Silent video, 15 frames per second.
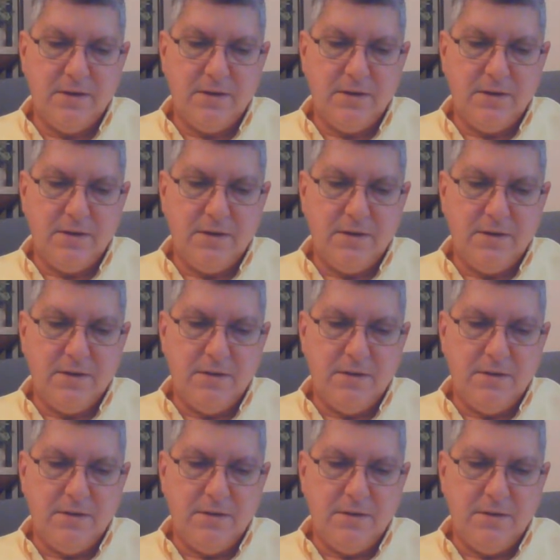
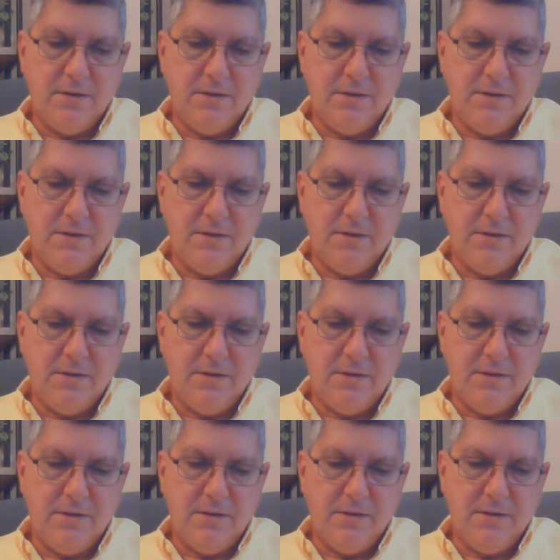No one is speaking in this clip.